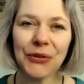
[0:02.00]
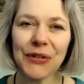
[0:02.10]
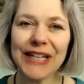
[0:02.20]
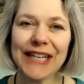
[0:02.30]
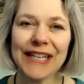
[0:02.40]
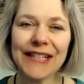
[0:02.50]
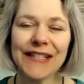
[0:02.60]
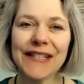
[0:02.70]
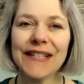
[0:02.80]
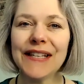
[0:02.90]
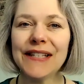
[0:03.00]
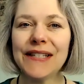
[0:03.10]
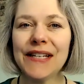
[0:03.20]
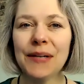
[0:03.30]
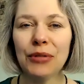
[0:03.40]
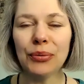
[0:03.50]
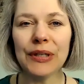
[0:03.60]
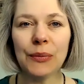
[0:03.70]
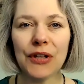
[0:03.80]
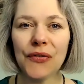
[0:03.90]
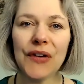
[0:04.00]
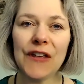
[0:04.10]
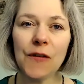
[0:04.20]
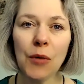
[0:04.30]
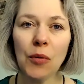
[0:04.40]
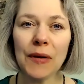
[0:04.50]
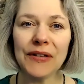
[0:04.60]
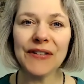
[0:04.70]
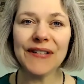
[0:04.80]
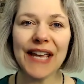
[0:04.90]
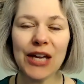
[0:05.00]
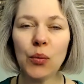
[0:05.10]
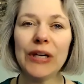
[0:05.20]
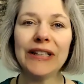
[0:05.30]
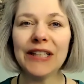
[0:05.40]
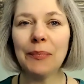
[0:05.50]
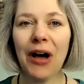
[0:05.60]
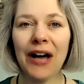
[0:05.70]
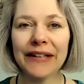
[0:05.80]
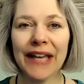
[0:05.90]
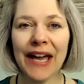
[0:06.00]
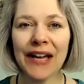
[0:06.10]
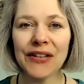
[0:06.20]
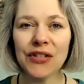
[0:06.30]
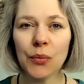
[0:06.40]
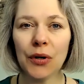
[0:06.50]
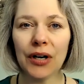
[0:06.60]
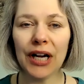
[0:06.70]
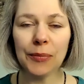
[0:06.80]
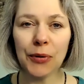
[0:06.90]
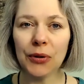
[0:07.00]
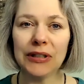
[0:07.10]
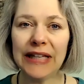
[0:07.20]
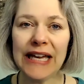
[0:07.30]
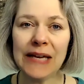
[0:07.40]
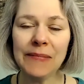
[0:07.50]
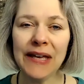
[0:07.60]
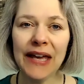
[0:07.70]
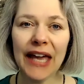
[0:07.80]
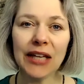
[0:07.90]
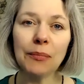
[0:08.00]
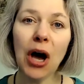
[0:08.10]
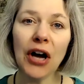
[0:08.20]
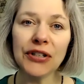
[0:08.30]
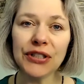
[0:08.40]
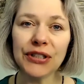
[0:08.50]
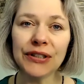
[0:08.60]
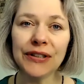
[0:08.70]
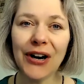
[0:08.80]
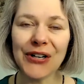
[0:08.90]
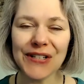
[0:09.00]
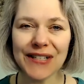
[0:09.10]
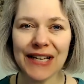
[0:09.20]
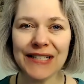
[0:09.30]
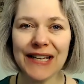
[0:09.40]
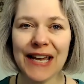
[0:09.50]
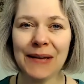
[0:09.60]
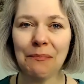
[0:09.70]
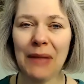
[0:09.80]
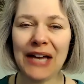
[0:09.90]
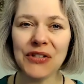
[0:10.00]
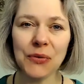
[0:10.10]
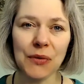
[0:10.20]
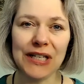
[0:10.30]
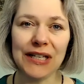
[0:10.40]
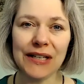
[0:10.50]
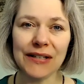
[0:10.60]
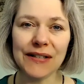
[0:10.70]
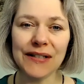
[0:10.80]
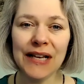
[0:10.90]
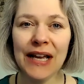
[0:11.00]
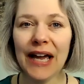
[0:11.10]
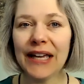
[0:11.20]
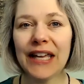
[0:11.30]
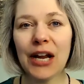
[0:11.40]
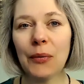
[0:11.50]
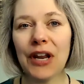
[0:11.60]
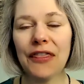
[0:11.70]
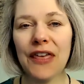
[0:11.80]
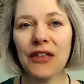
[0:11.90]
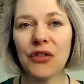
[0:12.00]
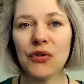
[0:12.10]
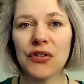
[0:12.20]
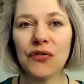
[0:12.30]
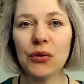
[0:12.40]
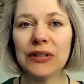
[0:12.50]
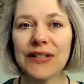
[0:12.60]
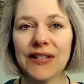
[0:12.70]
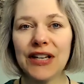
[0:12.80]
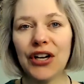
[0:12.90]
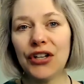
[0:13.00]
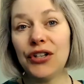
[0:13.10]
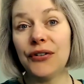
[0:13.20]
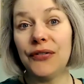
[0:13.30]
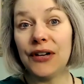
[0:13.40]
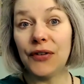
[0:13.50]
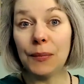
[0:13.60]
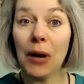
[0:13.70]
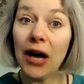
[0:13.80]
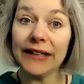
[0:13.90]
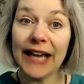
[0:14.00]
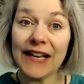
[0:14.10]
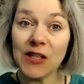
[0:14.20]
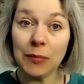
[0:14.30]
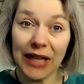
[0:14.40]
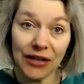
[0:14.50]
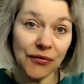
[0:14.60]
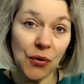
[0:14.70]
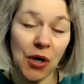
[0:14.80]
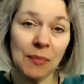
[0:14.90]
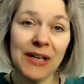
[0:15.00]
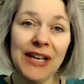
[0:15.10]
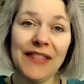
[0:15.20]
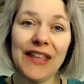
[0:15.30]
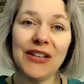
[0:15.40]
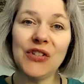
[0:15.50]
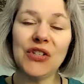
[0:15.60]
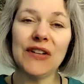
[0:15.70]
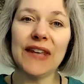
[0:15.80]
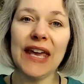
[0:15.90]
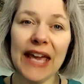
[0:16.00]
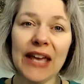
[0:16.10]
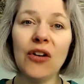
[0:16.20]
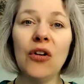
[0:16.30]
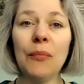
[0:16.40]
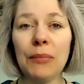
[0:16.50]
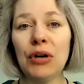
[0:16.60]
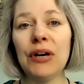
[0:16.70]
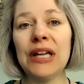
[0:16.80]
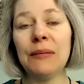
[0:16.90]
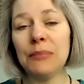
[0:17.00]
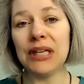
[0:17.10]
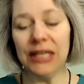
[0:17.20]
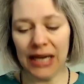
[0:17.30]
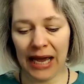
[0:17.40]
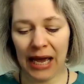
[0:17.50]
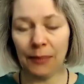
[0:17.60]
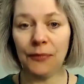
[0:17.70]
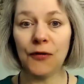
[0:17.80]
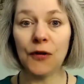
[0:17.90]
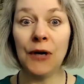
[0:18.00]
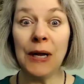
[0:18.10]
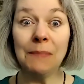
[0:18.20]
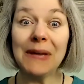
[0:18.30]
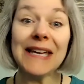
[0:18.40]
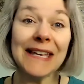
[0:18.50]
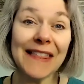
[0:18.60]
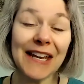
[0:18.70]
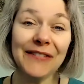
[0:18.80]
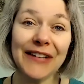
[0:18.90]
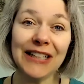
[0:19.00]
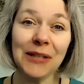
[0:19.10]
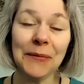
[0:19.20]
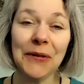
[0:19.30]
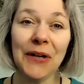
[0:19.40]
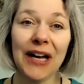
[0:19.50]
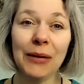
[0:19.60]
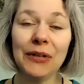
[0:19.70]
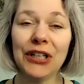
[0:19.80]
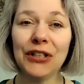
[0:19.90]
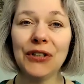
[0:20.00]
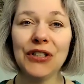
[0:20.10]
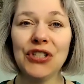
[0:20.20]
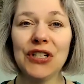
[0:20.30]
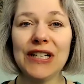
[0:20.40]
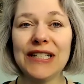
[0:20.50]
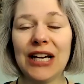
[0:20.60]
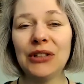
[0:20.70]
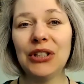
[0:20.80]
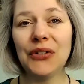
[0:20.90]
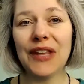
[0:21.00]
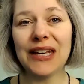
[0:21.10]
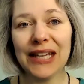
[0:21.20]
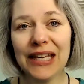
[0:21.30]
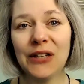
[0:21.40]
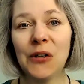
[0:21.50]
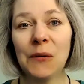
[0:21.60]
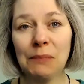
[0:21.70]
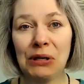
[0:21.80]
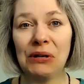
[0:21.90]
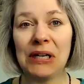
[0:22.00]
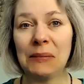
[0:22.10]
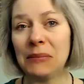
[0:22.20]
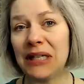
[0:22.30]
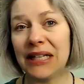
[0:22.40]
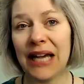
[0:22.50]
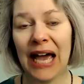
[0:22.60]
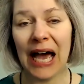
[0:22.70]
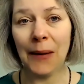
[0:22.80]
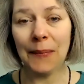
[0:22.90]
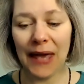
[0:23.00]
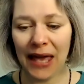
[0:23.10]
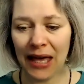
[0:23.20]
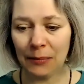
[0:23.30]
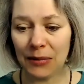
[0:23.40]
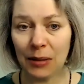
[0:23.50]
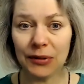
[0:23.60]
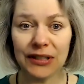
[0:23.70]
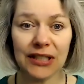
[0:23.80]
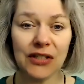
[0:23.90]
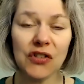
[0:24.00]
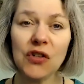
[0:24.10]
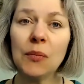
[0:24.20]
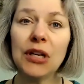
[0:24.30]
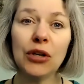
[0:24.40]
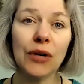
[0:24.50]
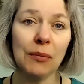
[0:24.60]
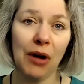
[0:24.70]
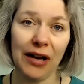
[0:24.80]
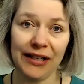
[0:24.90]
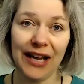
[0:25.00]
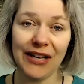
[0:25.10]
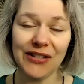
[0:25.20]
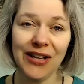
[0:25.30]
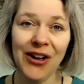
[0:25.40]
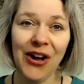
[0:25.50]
Greetings. This is Dina Marie with Faith Moments, a weekly podcast where I proclaim and ponder our Sunday Mass readings. Again, I want to thank those of you listening on your favorite podcast platform. Thanks to the Hail Mary Media app for making that available. I would encourage you to download that Hail Mary Media app and be able to get so many great podcasts